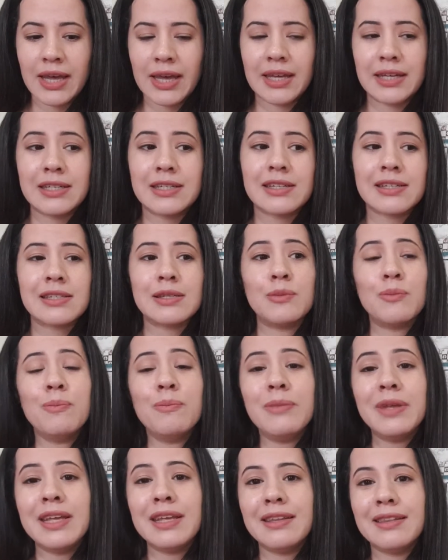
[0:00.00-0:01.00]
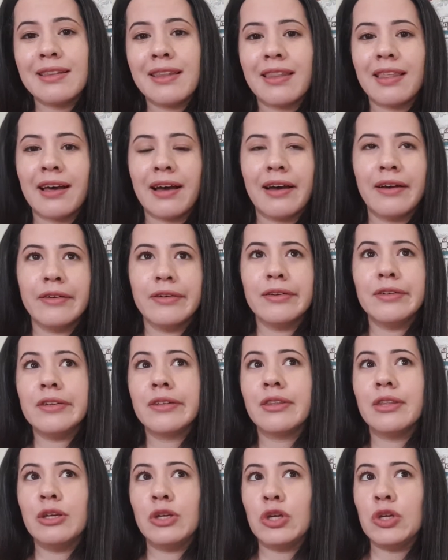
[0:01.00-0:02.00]
it doesn't mean that
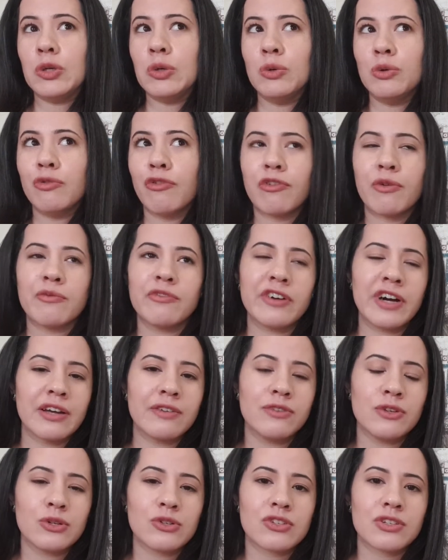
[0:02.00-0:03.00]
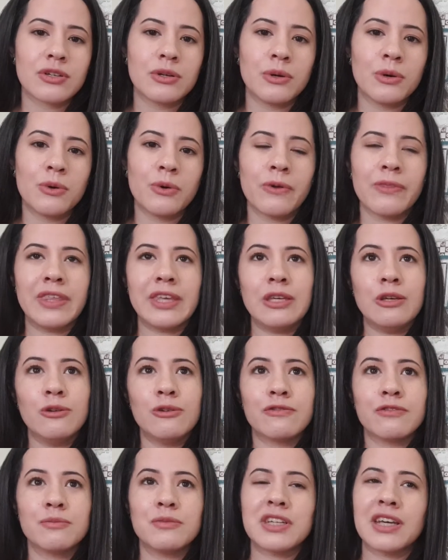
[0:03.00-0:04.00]
the you from 5 years ago, or the
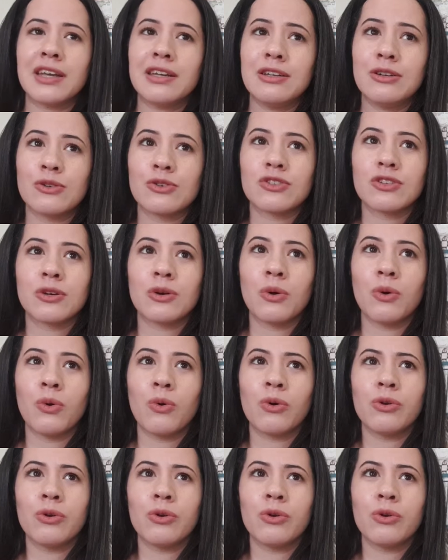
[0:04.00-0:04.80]
you from 10 years ago,